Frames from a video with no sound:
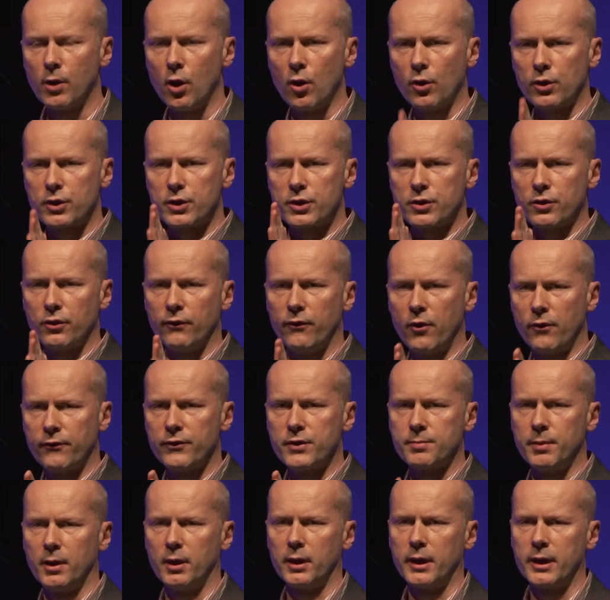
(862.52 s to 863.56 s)
blocks of
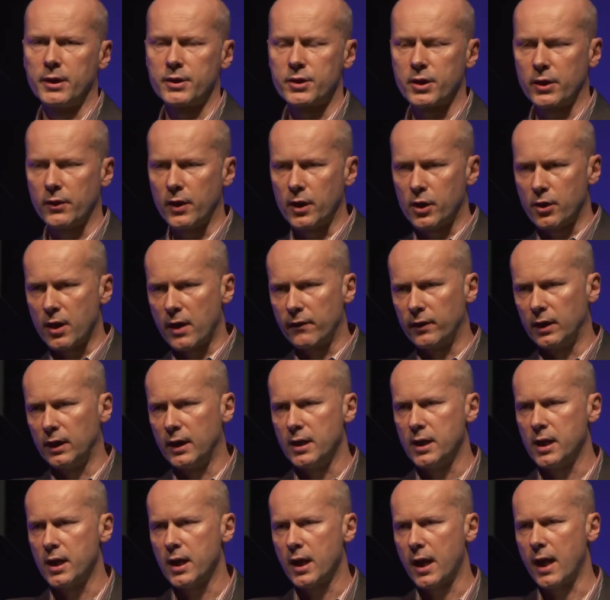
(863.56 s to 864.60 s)
office buildings and then you have a
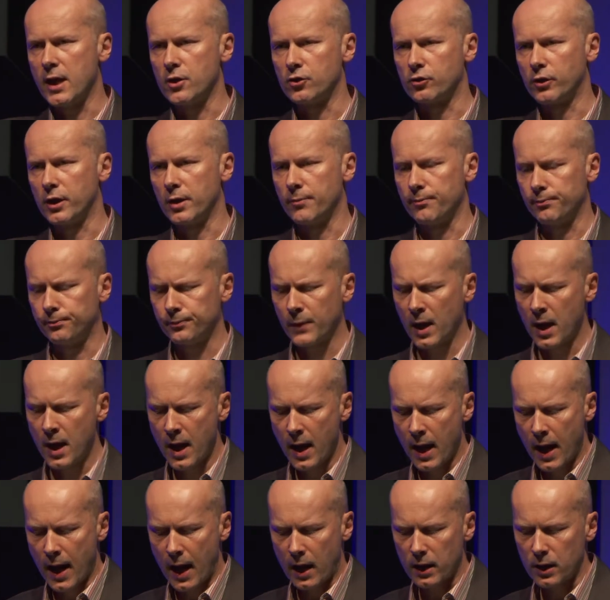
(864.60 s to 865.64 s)
linear atrium.
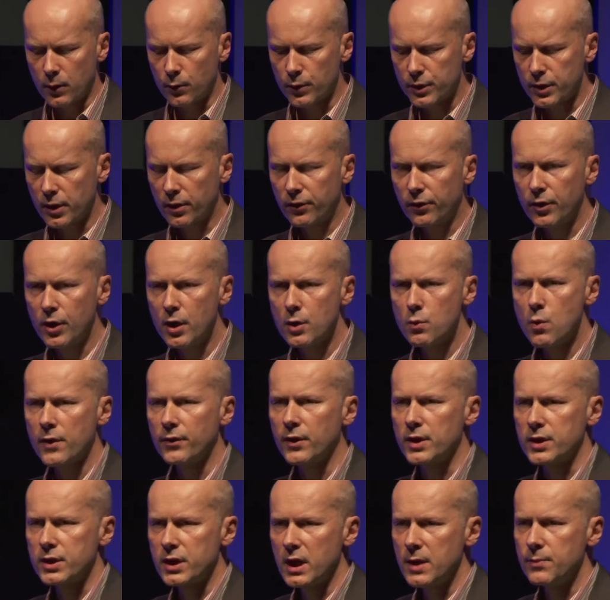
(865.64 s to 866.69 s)
And it was the third one
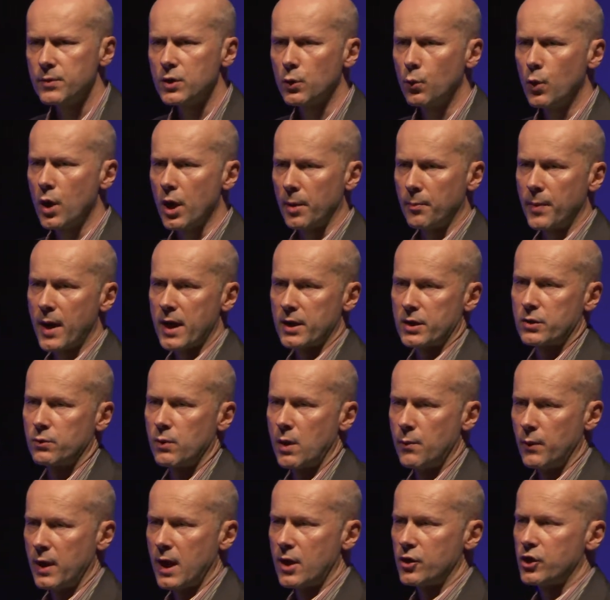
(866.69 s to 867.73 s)
that seemed to work best
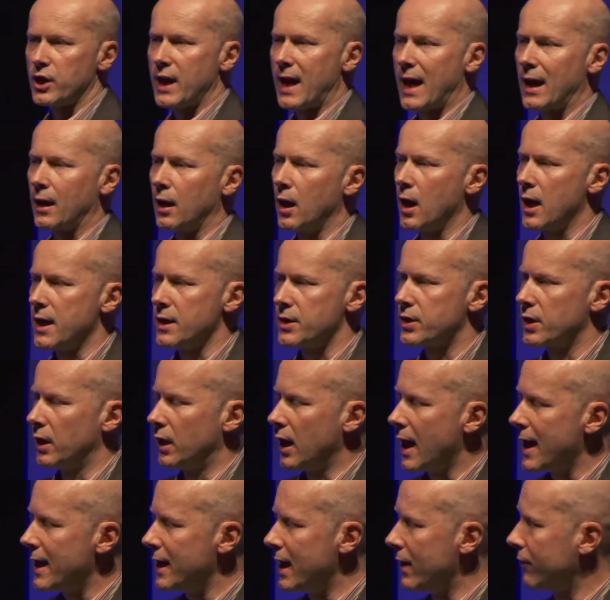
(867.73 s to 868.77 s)
when we actually analyzed the
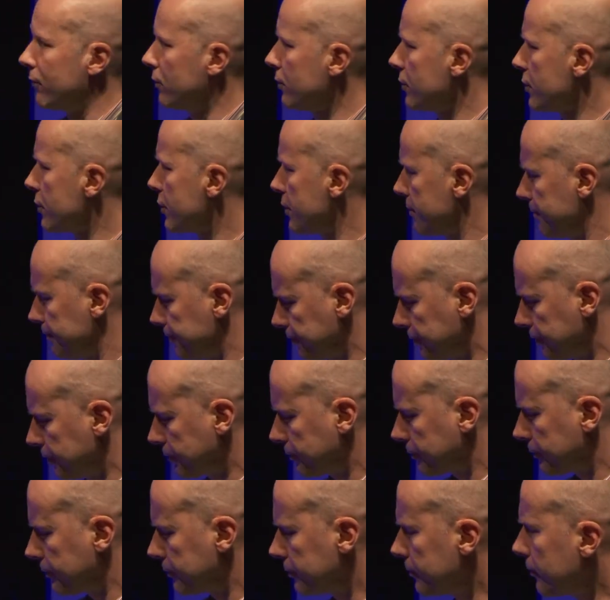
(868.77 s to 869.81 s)
light levels.
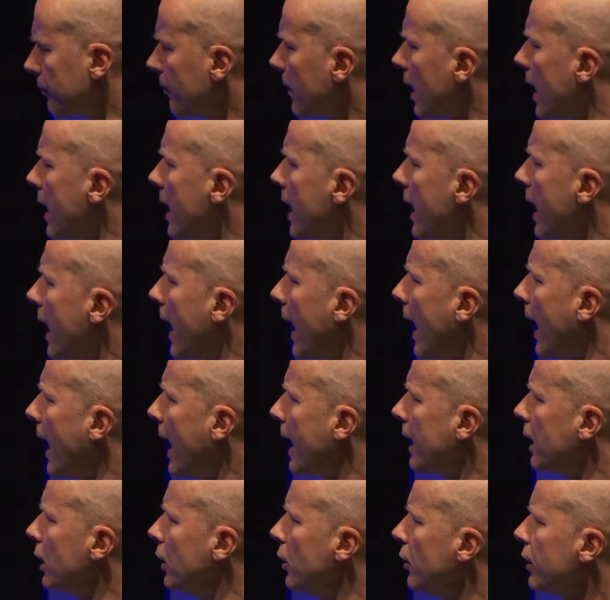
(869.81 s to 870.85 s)

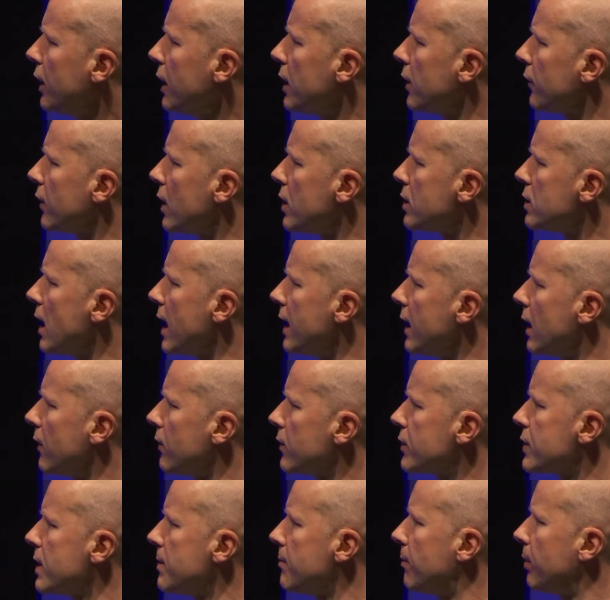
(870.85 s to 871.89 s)
And looking at those light
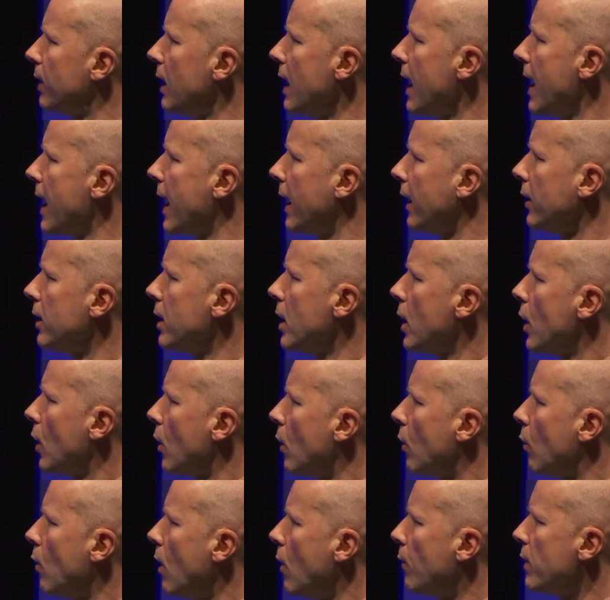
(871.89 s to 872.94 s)
levels in plan,
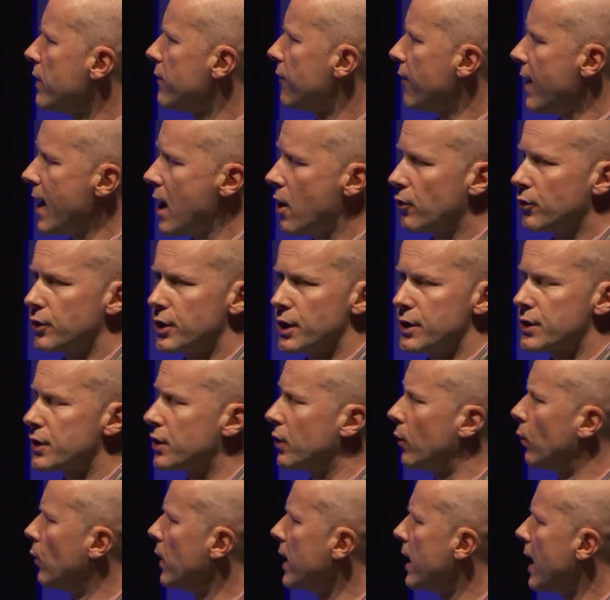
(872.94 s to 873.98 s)
what we found is
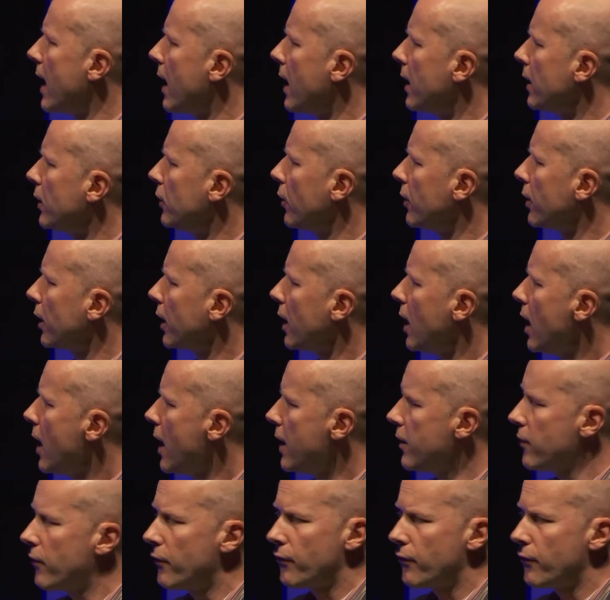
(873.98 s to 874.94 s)
that we got a kind